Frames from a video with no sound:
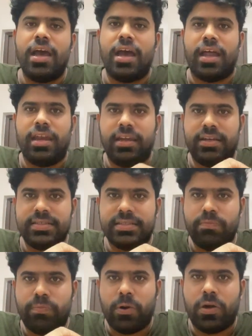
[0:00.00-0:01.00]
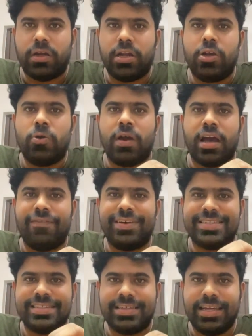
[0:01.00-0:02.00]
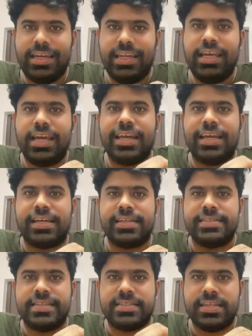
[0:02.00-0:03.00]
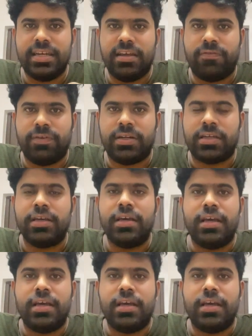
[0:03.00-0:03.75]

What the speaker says: and it is important you have a steady and a consistent effort.